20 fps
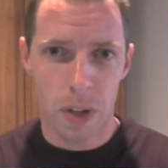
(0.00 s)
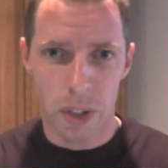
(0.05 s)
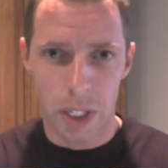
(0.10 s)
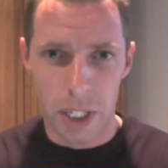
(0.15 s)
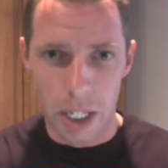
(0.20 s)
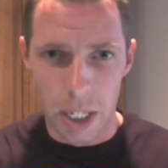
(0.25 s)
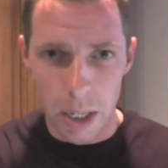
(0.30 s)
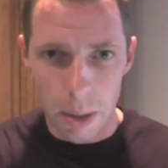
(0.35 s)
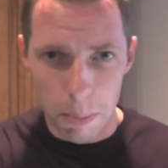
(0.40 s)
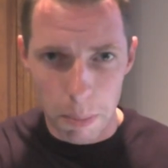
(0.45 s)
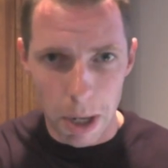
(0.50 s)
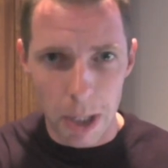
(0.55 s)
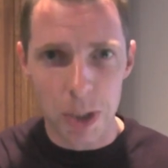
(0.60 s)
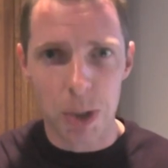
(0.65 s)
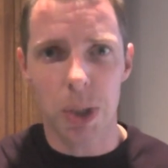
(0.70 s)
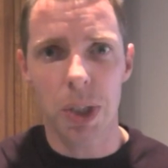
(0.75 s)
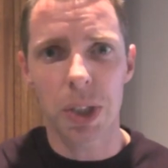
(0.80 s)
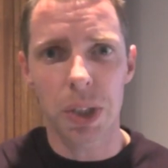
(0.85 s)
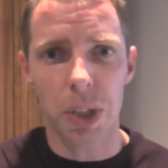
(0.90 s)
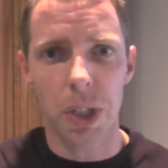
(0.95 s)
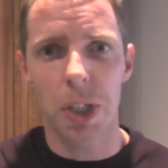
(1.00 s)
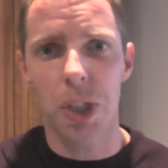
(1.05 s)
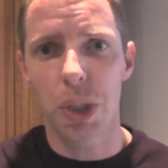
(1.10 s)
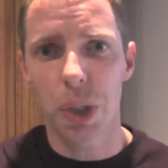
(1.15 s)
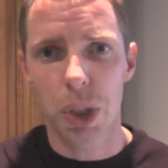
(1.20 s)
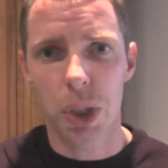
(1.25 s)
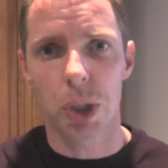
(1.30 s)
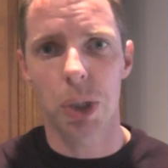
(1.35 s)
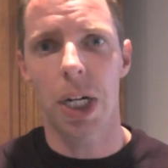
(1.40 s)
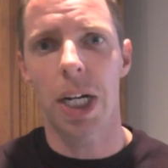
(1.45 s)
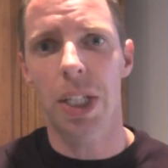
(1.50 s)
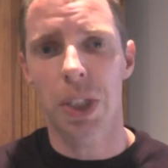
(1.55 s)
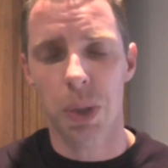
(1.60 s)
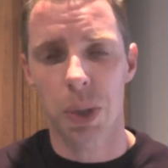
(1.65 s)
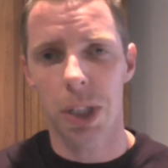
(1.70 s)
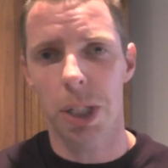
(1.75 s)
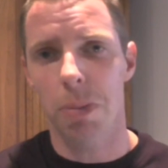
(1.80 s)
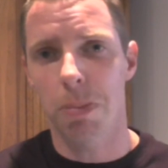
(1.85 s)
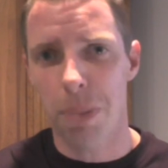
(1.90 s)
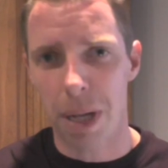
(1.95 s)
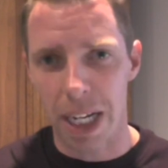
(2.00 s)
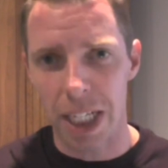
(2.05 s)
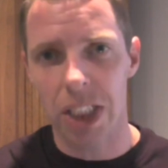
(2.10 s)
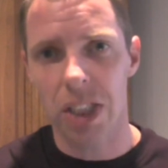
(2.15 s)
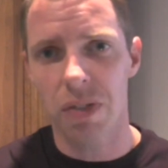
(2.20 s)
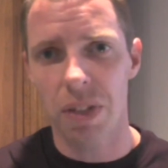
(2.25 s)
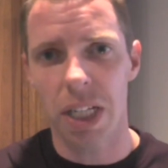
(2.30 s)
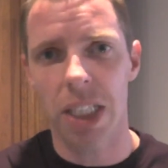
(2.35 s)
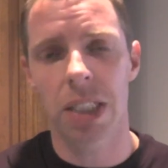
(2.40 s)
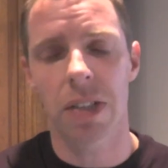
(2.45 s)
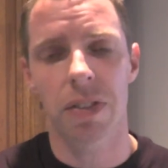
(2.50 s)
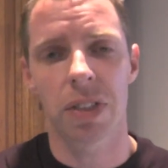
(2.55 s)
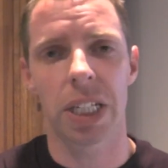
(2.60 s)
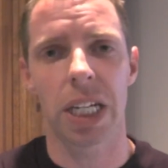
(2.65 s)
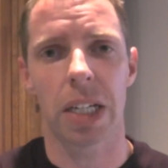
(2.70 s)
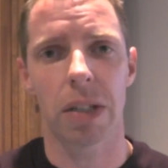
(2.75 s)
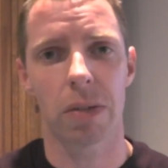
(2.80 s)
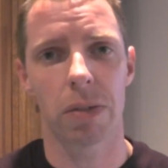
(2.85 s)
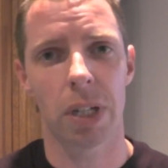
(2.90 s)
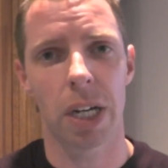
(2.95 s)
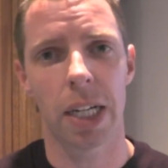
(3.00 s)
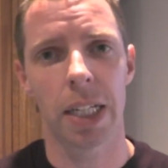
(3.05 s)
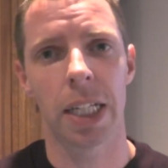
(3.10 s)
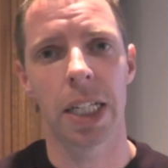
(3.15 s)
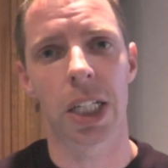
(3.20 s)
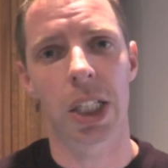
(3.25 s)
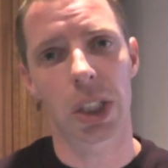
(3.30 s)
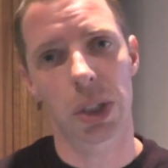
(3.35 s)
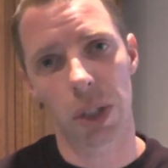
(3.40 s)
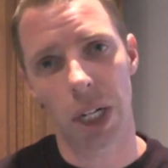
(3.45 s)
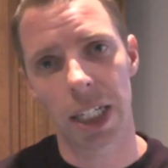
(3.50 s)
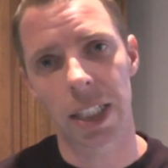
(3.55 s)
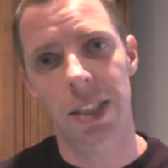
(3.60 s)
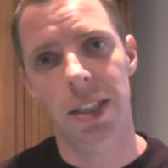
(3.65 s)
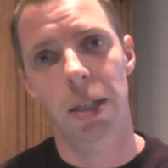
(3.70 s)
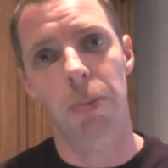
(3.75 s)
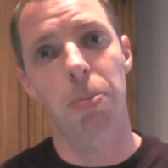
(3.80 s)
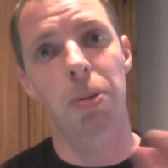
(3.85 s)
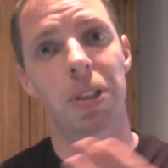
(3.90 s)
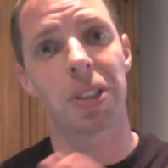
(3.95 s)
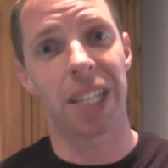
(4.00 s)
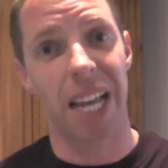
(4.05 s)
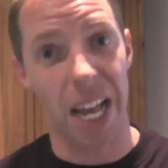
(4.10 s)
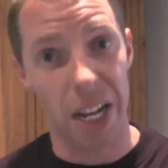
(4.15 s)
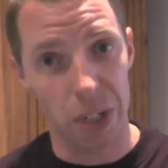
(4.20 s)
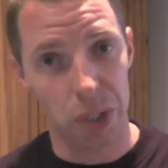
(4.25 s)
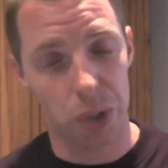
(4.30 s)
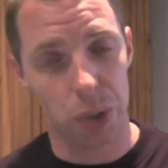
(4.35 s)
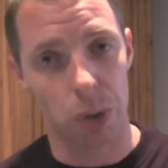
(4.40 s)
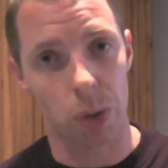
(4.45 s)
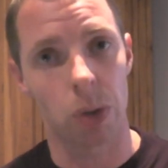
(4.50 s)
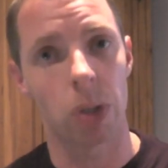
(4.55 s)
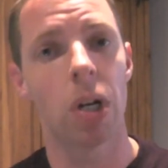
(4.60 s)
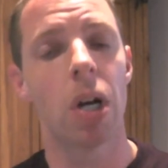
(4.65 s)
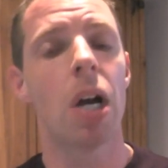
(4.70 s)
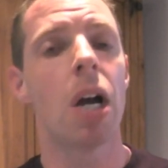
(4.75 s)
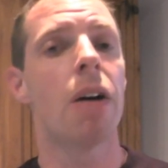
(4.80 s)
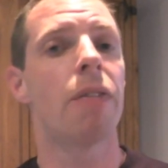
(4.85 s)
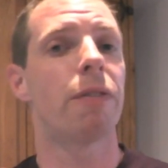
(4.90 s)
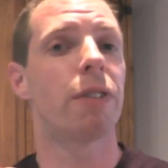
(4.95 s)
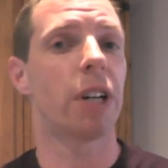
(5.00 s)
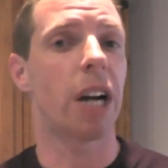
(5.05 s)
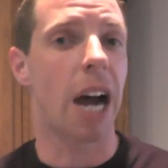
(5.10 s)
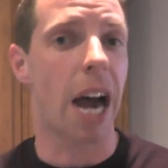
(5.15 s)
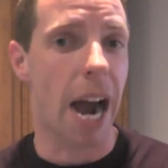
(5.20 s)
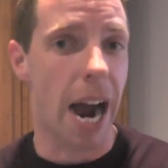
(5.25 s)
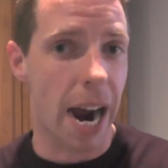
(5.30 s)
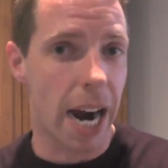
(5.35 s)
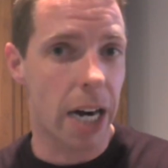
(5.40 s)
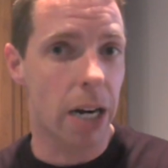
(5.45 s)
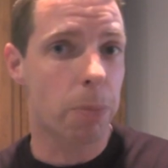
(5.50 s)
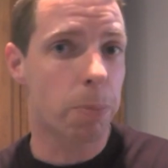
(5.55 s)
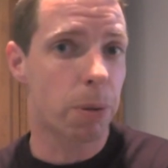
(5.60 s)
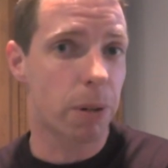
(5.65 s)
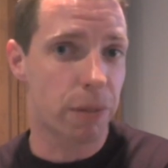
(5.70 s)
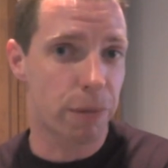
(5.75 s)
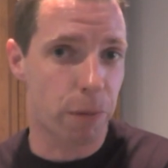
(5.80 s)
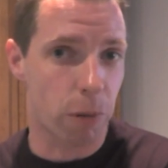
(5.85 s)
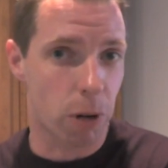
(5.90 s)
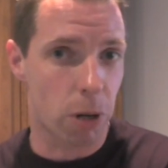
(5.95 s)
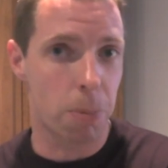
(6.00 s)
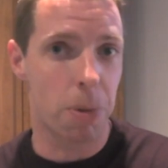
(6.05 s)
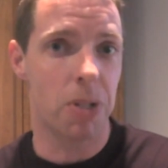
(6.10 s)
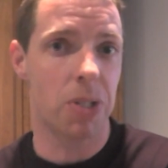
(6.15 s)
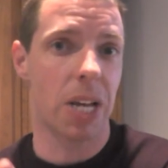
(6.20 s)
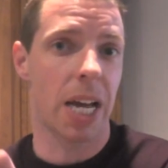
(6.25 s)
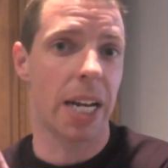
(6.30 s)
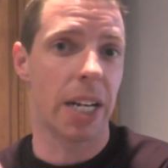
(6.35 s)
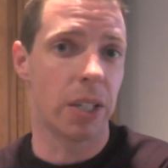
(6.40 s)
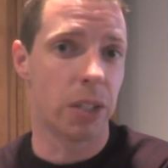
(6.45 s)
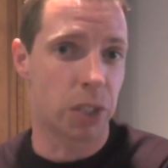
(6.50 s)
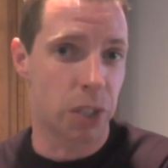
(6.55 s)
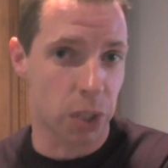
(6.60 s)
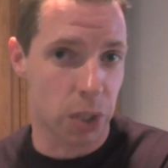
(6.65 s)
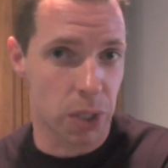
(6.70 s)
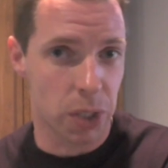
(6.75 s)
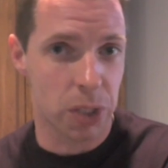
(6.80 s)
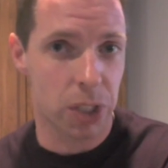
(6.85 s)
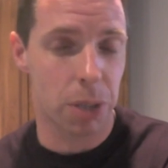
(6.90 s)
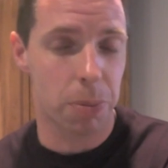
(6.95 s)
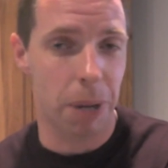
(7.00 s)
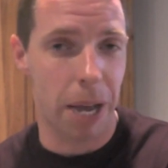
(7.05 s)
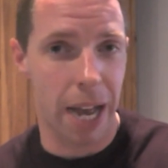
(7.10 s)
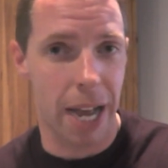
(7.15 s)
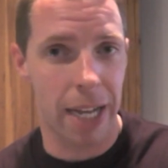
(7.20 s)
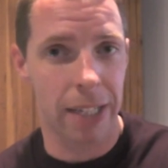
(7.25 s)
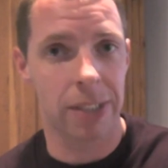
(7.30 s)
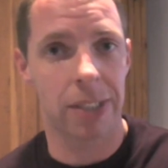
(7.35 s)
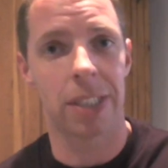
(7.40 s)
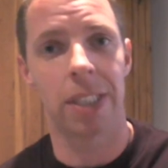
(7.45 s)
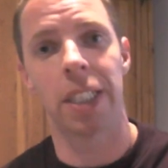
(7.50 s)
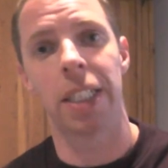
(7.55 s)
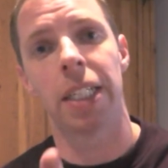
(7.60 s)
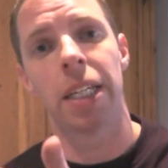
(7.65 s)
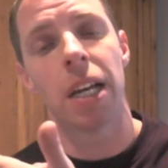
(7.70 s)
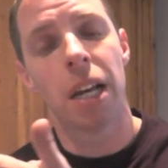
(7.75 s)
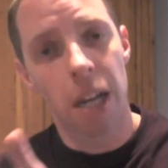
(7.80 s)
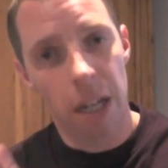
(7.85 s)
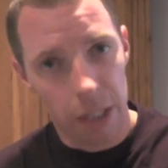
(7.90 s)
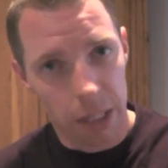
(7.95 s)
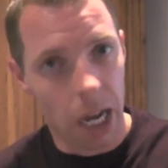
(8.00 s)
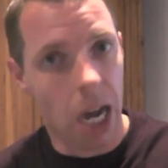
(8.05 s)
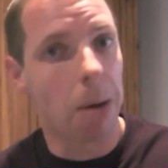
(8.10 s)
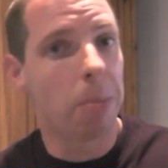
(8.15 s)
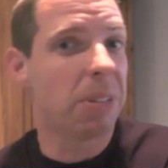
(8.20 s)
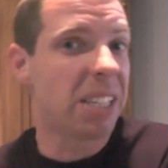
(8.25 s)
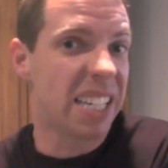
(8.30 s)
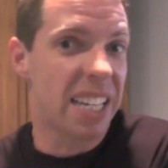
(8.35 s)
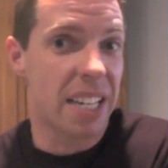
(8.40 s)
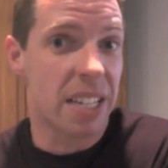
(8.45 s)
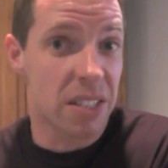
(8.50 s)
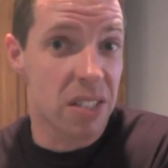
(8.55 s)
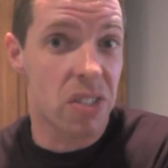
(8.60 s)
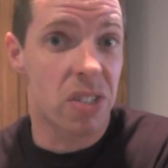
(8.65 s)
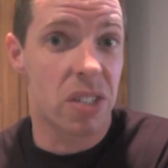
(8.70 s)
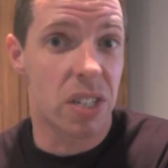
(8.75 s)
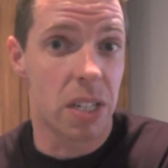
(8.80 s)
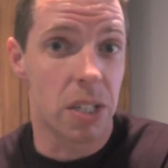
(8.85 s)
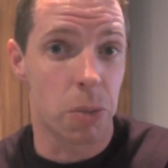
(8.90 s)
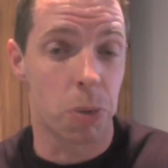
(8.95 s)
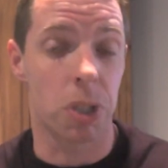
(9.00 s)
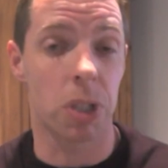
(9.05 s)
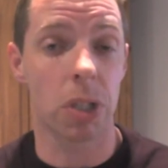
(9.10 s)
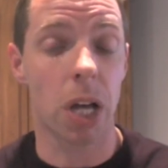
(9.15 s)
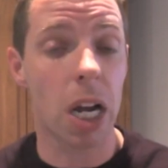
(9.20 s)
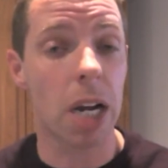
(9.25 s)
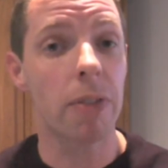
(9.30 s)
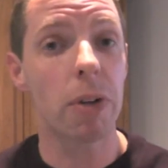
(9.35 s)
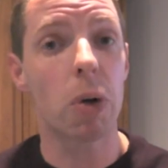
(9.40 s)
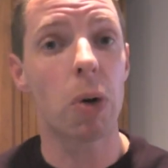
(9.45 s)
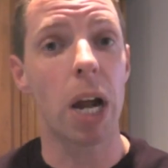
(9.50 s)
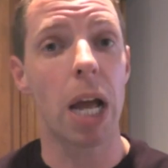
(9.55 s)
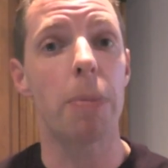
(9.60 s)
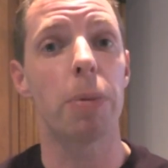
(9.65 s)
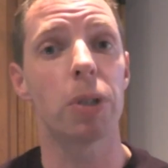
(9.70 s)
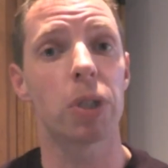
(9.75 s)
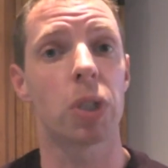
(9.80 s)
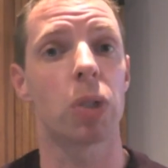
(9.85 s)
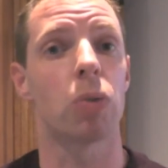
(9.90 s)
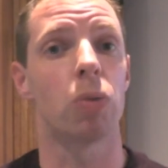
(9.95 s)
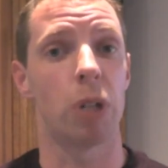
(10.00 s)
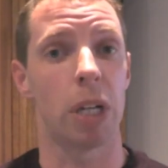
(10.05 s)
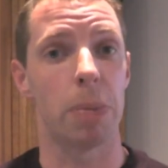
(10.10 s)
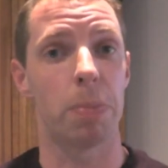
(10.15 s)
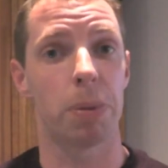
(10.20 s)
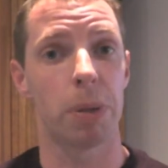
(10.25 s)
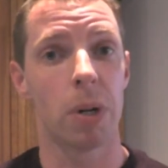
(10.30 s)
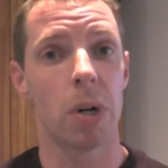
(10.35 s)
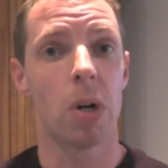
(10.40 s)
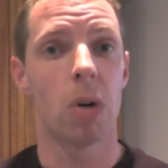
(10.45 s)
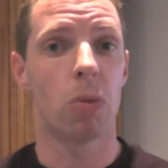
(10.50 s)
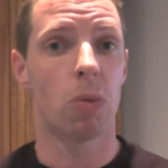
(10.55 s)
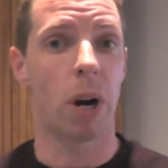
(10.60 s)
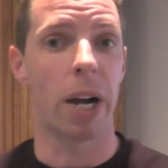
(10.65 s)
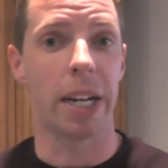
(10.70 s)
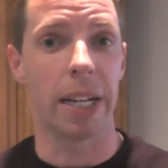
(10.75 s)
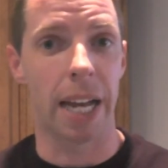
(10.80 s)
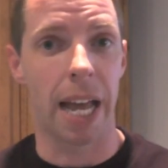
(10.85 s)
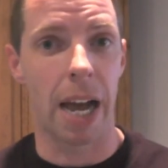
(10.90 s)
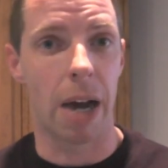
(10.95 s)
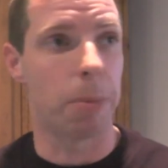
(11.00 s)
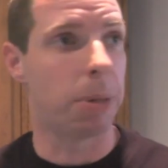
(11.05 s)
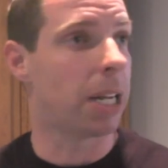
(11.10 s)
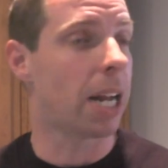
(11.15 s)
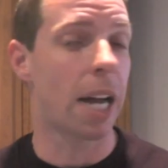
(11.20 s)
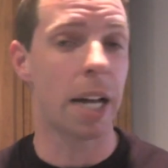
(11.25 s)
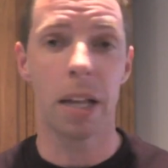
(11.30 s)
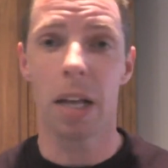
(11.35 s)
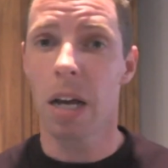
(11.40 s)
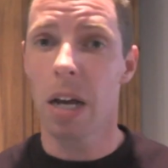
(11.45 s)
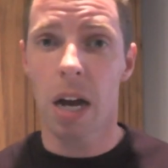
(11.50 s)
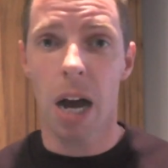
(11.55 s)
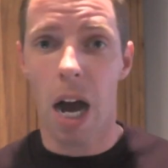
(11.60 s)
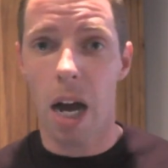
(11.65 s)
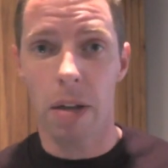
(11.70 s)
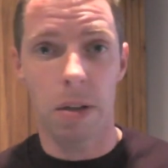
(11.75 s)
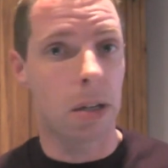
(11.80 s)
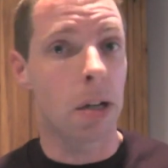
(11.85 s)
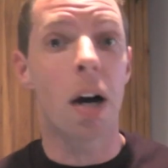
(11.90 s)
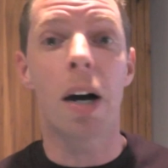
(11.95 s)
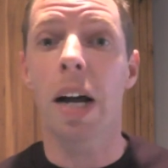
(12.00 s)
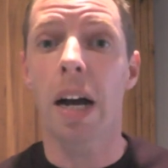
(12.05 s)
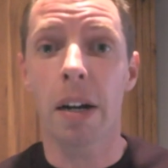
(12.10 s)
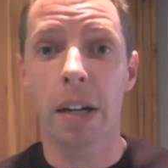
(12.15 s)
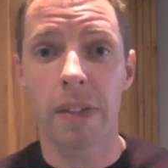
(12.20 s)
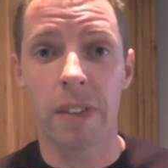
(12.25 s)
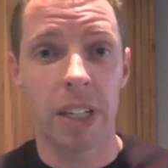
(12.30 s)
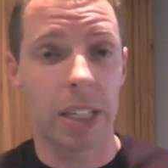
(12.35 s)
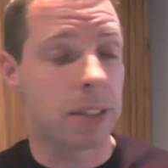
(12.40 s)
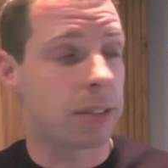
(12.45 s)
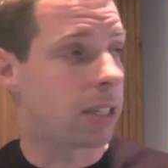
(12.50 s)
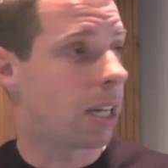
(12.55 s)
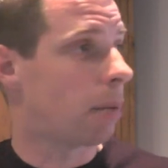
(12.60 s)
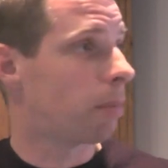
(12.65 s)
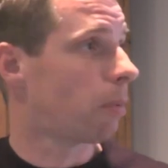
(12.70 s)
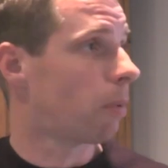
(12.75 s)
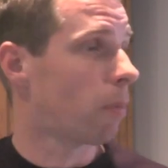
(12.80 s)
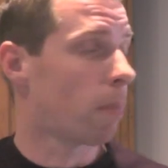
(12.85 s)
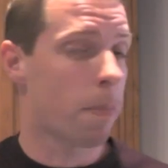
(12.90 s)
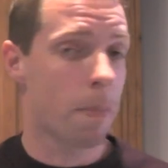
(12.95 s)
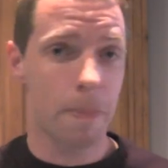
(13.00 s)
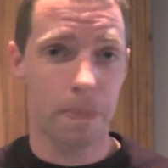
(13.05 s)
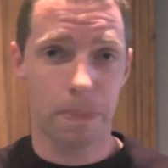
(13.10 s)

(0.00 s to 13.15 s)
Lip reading: The muscular endurance you create during the base phase of Cyclo 90 creates the potential for higher performance at endurance capacity come the in season, which a lot of you are able to reap right now. I mean, I'll give you an example.